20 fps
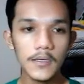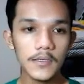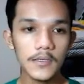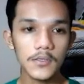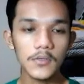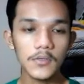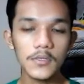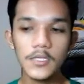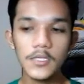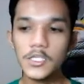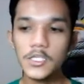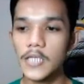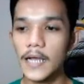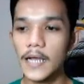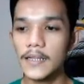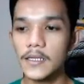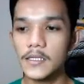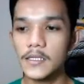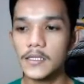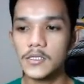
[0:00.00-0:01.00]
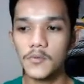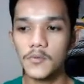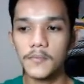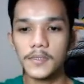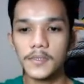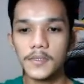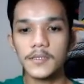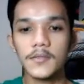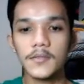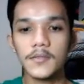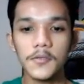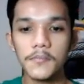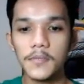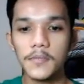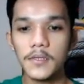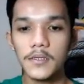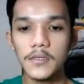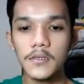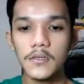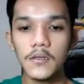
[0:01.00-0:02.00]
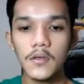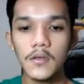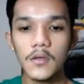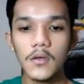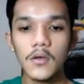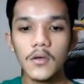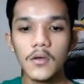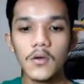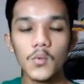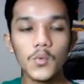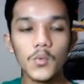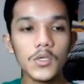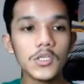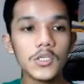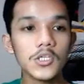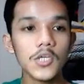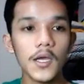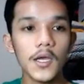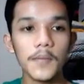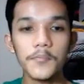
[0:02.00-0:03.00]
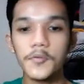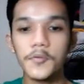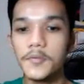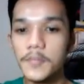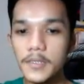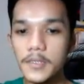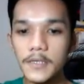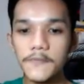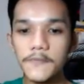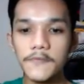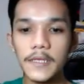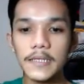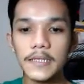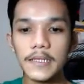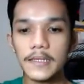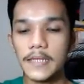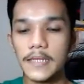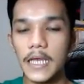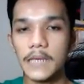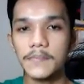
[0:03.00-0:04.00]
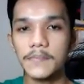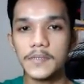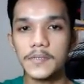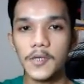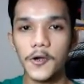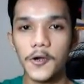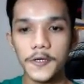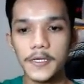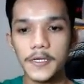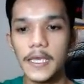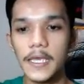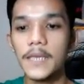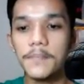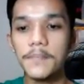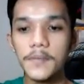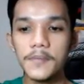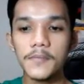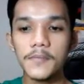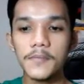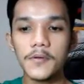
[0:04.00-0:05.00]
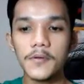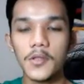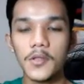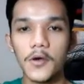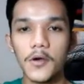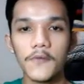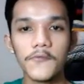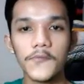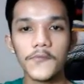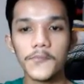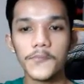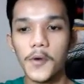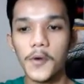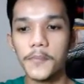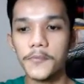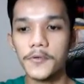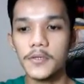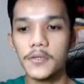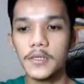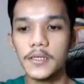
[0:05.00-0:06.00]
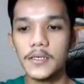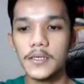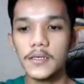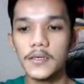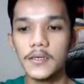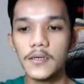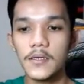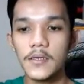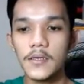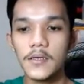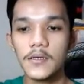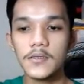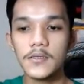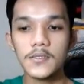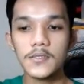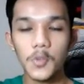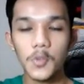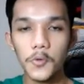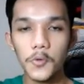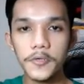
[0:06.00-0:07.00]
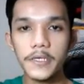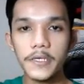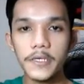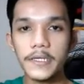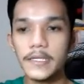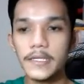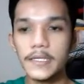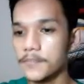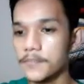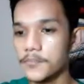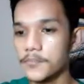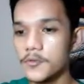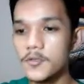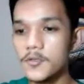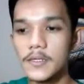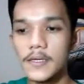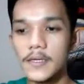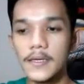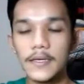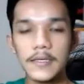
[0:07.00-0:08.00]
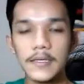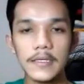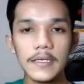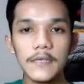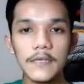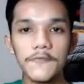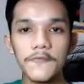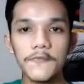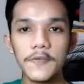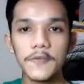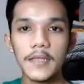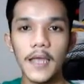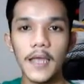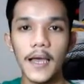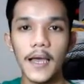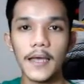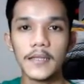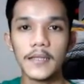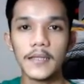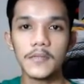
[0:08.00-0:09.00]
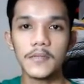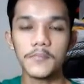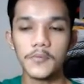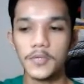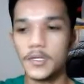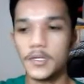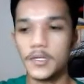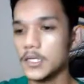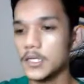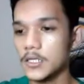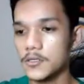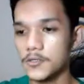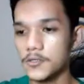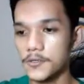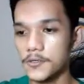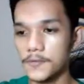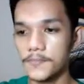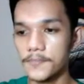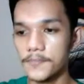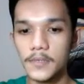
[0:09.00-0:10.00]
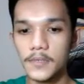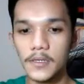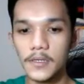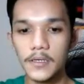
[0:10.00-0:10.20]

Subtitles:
So in this challenge, we must determine which primitive data types are capable of properly storing an input given an input integer.